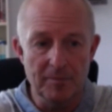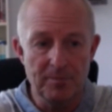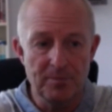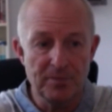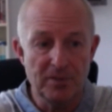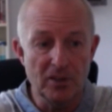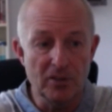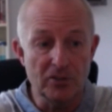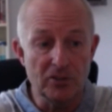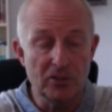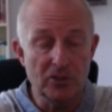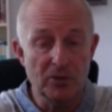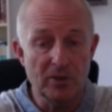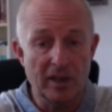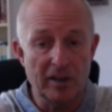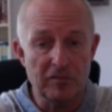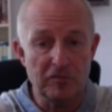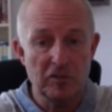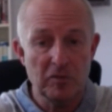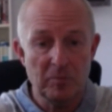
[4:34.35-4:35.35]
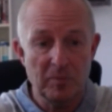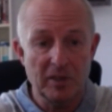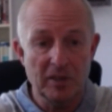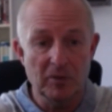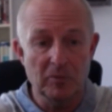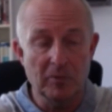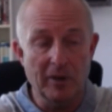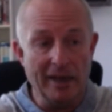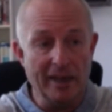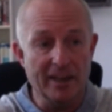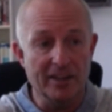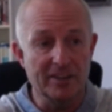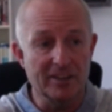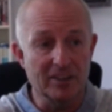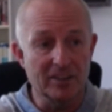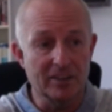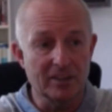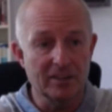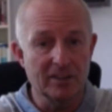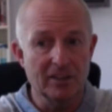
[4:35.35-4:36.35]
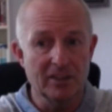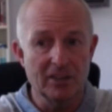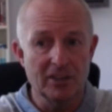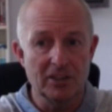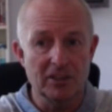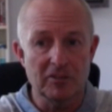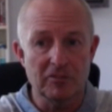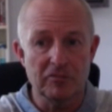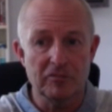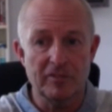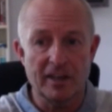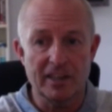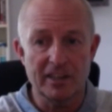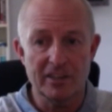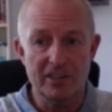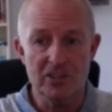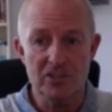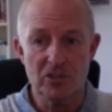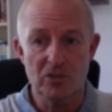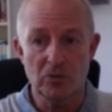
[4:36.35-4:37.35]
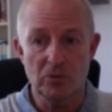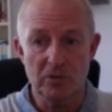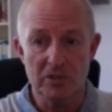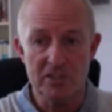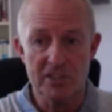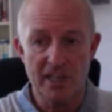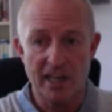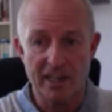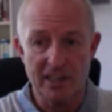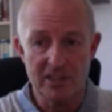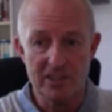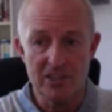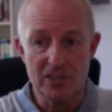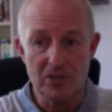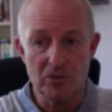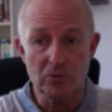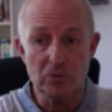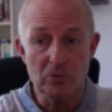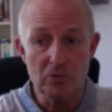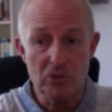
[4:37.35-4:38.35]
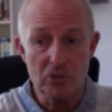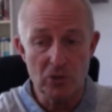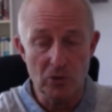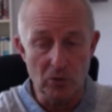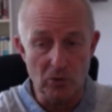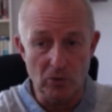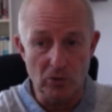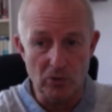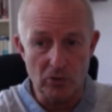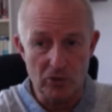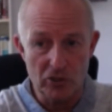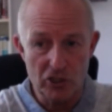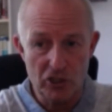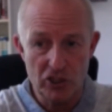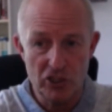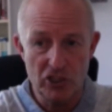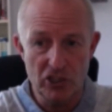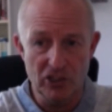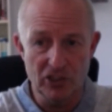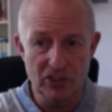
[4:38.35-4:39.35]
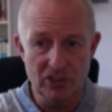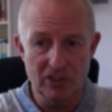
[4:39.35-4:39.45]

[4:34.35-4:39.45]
You do have to be aware that the fact it's called a tactical torch,